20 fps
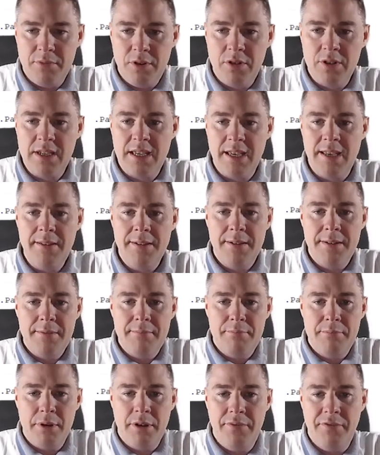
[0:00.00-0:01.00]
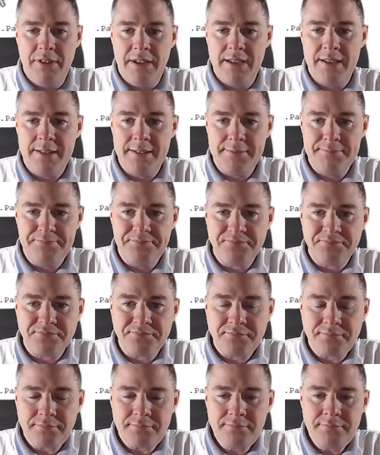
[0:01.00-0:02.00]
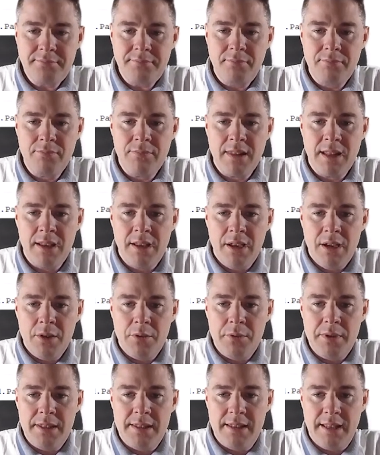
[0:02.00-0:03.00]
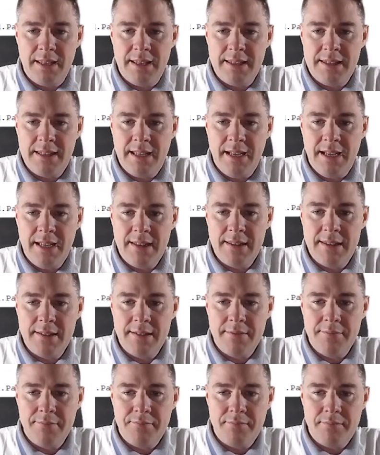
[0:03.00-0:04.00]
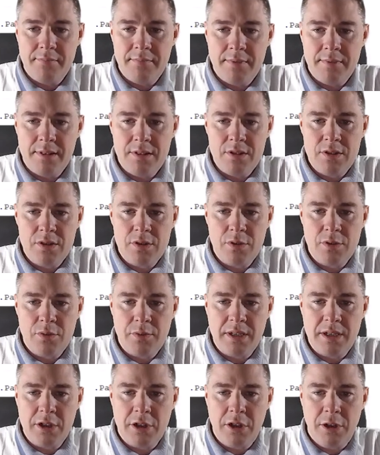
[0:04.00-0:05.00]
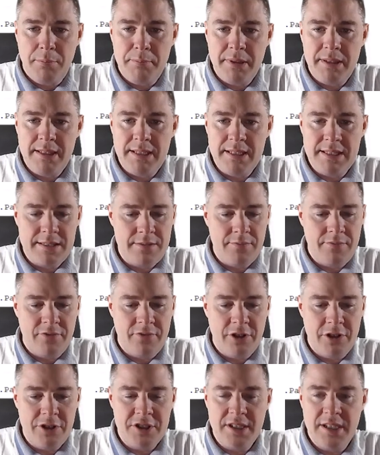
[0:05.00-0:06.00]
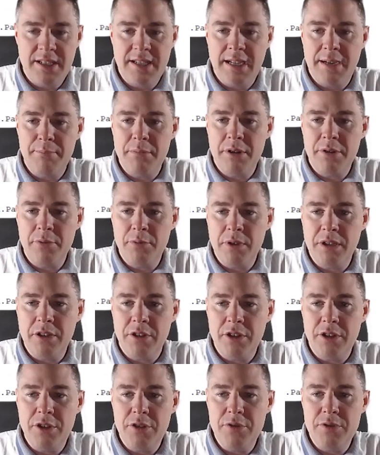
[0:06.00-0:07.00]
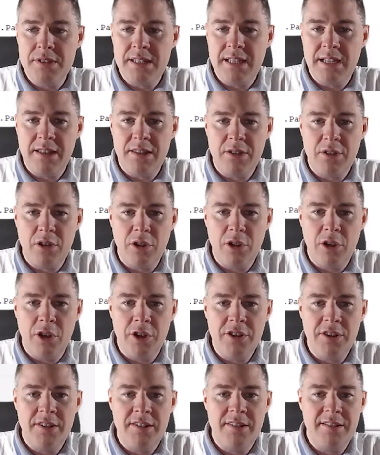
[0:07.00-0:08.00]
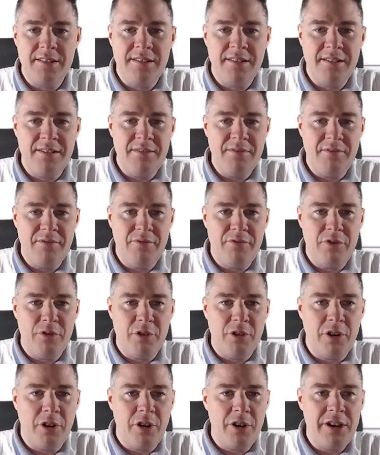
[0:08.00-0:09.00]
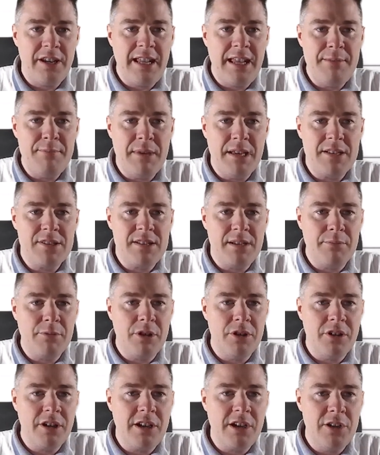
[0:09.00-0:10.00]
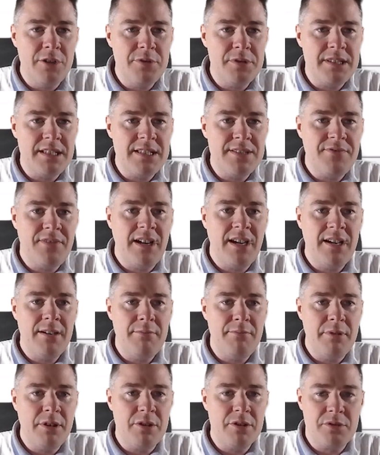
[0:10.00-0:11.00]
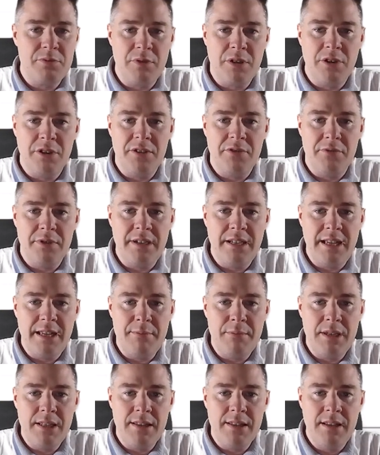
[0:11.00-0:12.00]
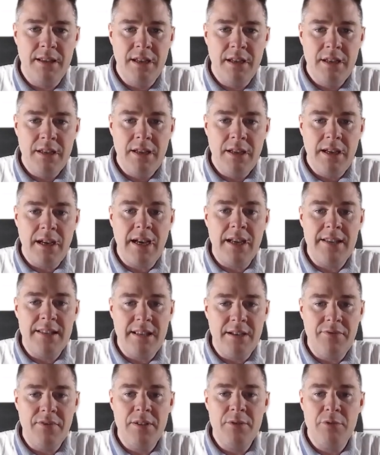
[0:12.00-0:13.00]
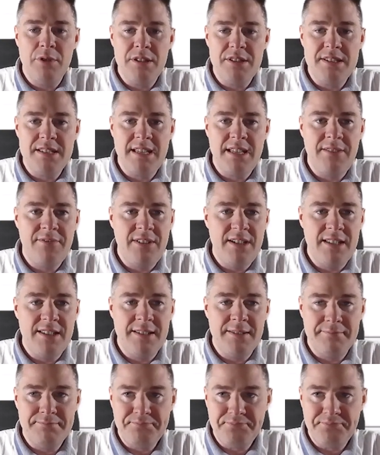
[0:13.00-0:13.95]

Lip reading: Okay, perfect. We take that. So we copy this version number. We're going to use that a lot for our naming. So I'm going to close this file because we're going to rename it. I definitely want to save it.